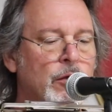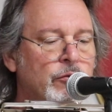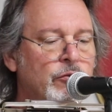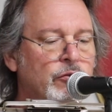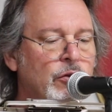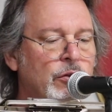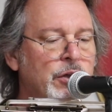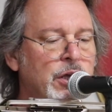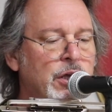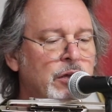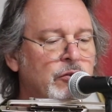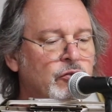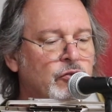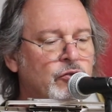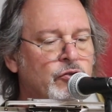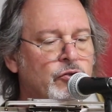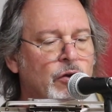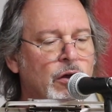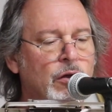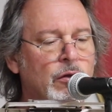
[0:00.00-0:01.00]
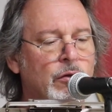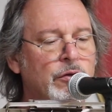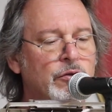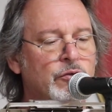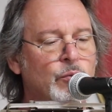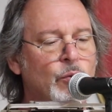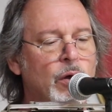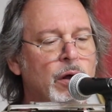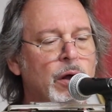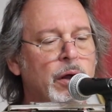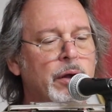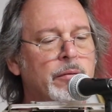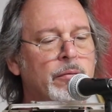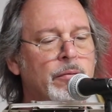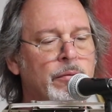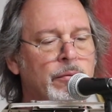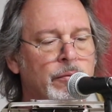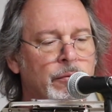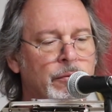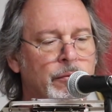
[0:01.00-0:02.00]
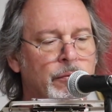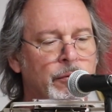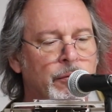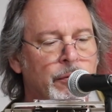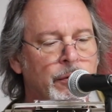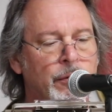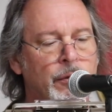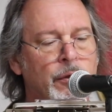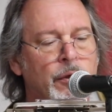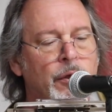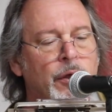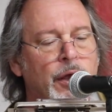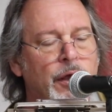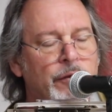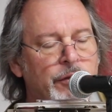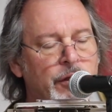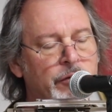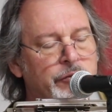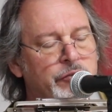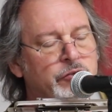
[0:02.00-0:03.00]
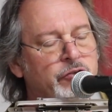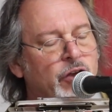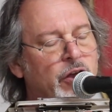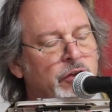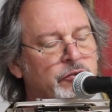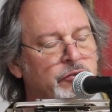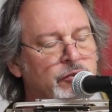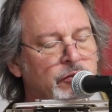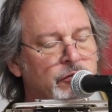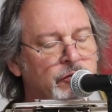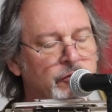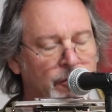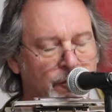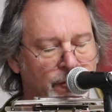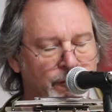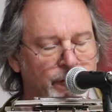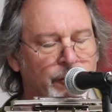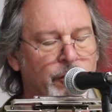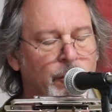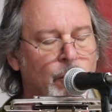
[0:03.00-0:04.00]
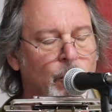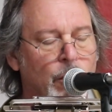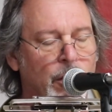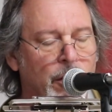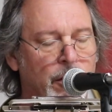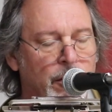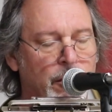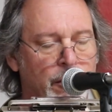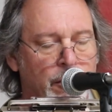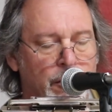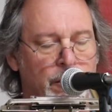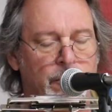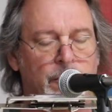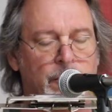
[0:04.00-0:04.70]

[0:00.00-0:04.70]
till each struggle is won and there's justice for the worker